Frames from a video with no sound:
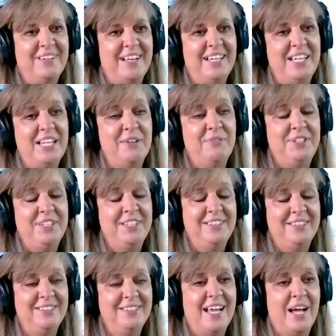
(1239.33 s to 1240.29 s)
I love
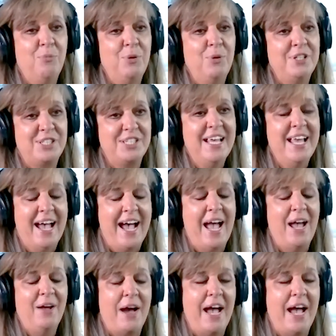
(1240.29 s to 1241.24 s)
yeah, it. I yes, wish uh,
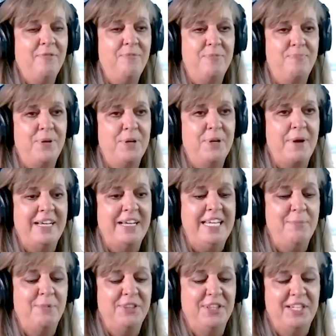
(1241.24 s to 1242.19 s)
I, I put my
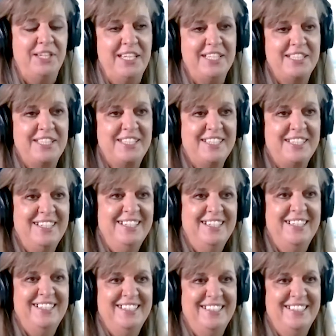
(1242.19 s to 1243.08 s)
name on the uh, list. We...